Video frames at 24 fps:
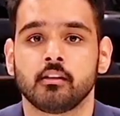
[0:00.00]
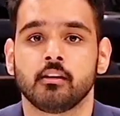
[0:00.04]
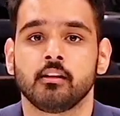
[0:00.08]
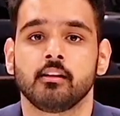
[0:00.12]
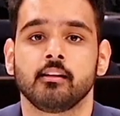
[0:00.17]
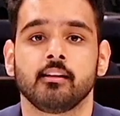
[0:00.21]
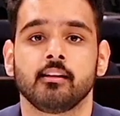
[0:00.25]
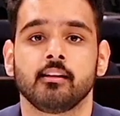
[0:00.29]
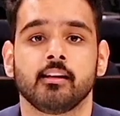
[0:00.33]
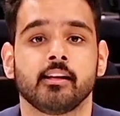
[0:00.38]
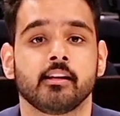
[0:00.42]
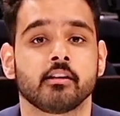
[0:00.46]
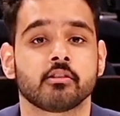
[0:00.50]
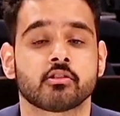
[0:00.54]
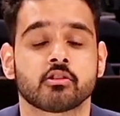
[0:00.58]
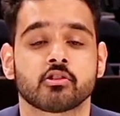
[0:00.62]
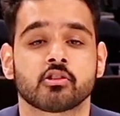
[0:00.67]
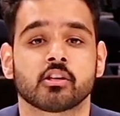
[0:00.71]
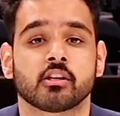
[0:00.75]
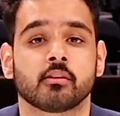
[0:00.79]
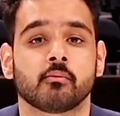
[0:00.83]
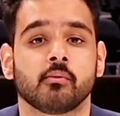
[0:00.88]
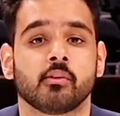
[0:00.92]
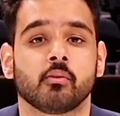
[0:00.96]
Ladies and
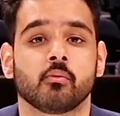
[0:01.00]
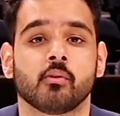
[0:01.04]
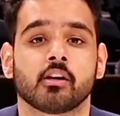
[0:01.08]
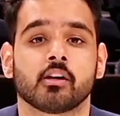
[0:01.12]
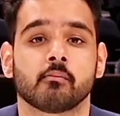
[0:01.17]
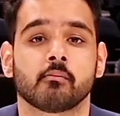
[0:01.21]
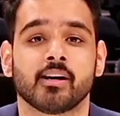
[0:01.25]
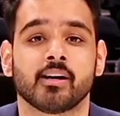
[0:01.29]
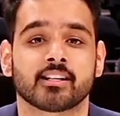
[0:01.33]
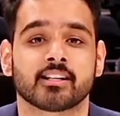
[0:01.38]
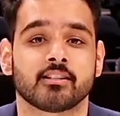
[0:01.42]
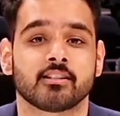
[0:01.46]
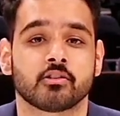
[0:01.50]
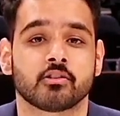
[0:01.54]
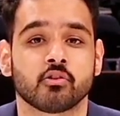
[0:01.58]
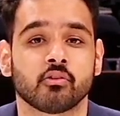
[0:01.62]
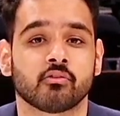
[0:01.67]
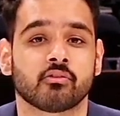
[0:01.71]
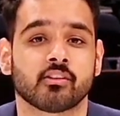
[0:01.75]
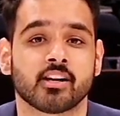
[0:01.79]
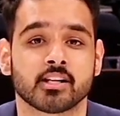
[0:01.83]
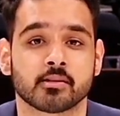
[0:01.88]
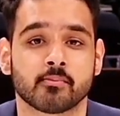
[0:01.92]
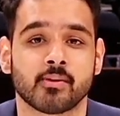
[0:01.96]
gentlemen, welcome back to the Two
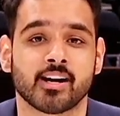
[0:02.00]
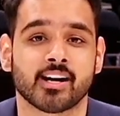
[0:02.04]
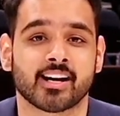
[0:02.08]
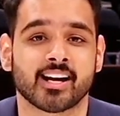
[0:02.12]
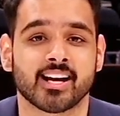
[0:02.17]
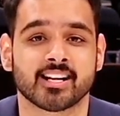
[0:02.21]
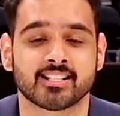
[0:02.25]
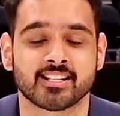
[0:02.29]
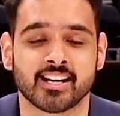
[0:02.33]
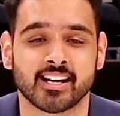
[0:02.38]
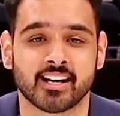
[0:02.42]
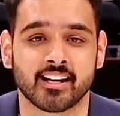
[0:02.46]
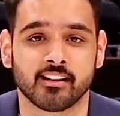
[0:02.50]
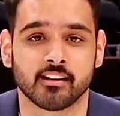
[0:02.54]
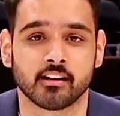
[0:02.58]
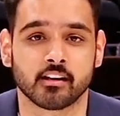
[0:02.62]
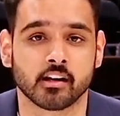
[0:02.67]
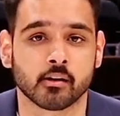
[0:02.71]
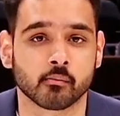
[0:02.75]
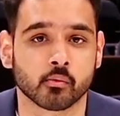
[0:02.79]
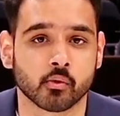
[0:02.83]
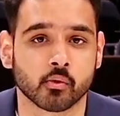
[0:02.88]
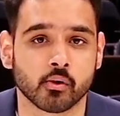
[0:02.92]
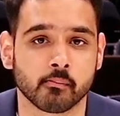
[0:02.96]
Fries Podcast, aka the
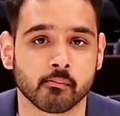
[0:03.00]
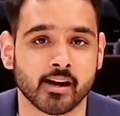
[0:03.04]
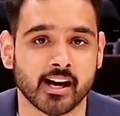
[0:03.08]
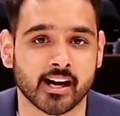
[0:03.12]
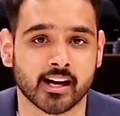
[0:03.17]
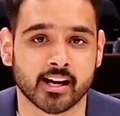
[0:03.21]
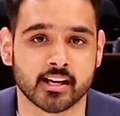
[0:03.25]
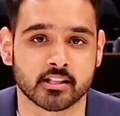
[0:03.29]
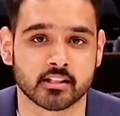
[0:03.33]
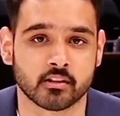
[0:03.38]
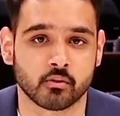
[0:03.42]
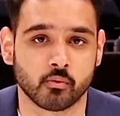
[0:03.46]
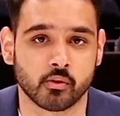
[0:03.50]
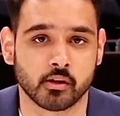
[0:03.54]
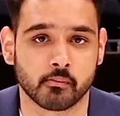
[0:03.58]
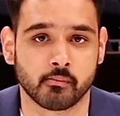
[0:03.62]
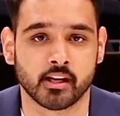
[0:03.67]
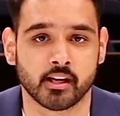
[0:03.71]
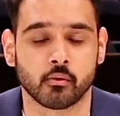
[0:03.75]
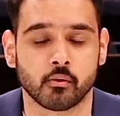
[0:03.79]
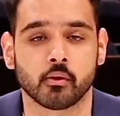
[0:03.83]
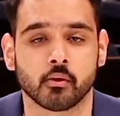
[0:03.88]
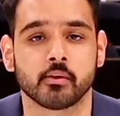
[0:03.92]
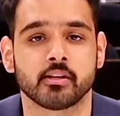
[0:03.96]
#1 podcast in
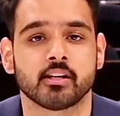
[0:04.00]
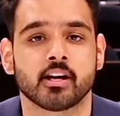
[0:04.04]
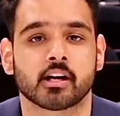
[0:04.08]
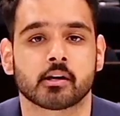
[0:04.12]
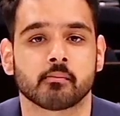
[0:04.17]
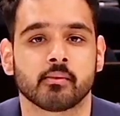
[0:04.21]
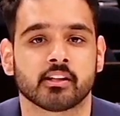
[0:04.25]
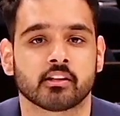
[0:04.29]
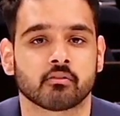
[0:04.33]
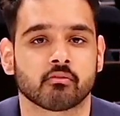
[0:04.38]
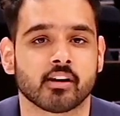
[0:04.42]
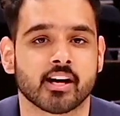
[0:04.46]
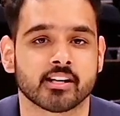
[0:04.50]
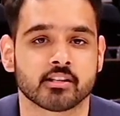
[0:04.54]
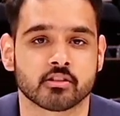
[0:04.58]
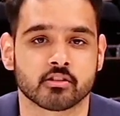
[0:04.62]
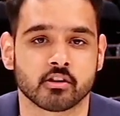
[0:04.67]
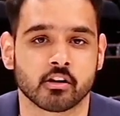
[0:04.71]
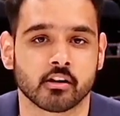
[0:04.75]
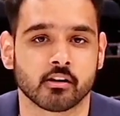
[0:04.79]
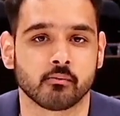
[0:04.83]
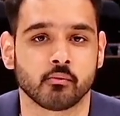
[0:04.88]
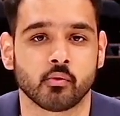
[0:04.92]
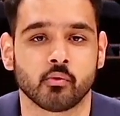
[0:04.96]
Winnipeg, where we document the rise and
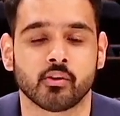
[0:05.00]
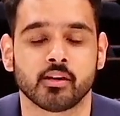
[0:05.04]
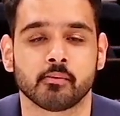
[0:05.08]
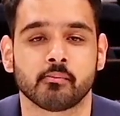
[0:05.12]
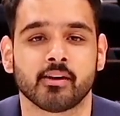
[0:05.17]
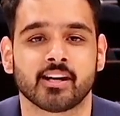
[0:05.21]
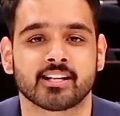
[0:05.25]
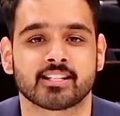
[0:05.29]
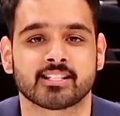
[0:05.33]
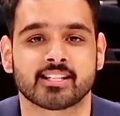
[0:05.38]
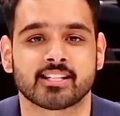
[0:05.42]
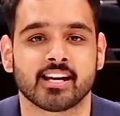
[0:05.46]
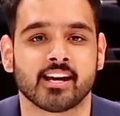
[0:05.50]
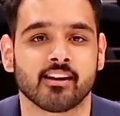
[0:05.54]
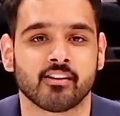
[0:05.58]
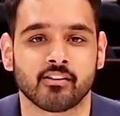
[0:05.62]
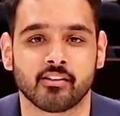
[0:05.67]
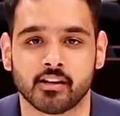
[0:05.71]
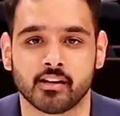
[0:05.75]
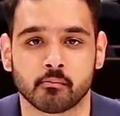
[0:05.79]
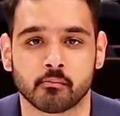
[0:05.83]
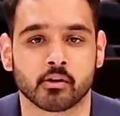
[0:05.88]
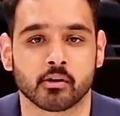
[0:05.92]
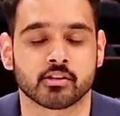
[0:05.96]
stardom of Winnipeg's talent
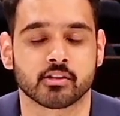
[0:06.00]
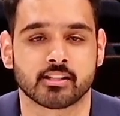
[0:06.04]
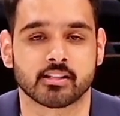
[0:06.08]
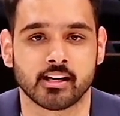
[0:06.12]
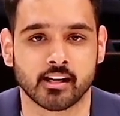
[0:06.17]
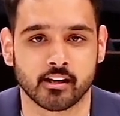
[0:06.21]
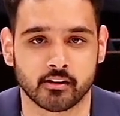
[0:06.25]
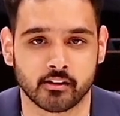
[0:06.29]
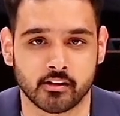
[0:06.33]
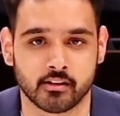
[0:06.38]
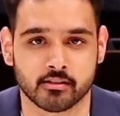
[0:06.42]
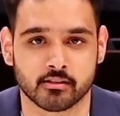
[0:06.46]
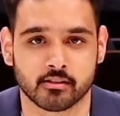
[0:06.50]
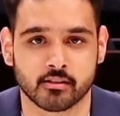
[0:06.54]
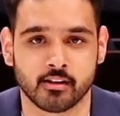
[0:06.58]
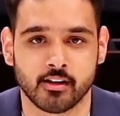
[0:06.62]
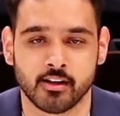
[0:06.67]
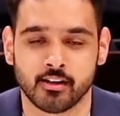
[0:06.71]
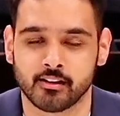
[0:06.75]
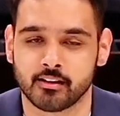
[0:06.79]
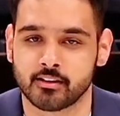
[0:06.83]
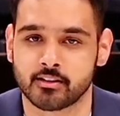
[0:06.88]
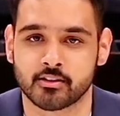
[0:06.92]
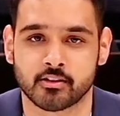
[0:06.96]
and personalities.
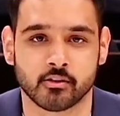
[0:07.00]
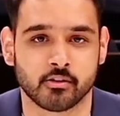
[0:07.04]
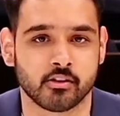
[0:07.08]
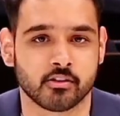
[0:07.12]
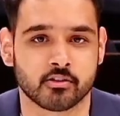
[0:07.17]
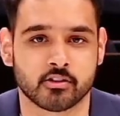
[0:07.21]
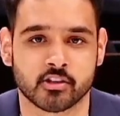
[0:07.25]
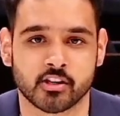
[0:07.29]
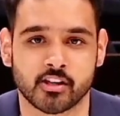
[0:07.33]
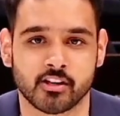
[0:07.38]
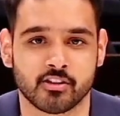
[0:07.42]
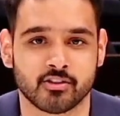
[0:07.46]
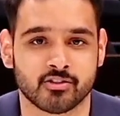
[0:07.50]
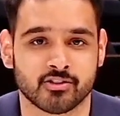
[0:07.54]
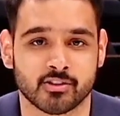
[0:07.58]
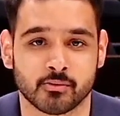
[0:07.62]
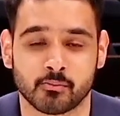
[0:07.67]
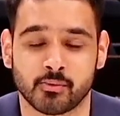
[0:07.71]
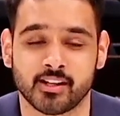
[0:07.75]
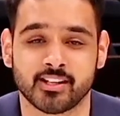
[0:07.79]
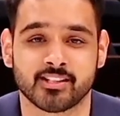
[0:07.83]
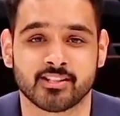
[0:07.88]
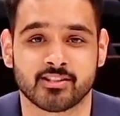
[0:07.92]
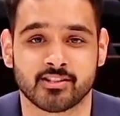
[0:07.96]
The studio's changed, the
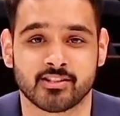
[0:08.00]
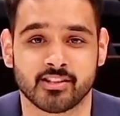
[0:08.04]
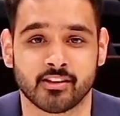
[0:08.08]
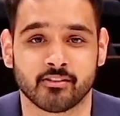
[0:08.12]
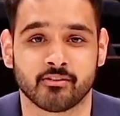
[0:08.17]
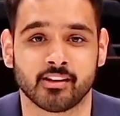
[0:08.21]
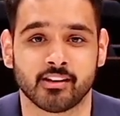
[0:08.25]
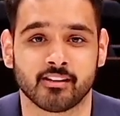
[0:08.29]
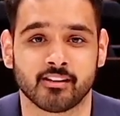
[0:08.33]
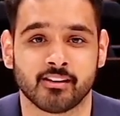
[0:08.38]
place is different,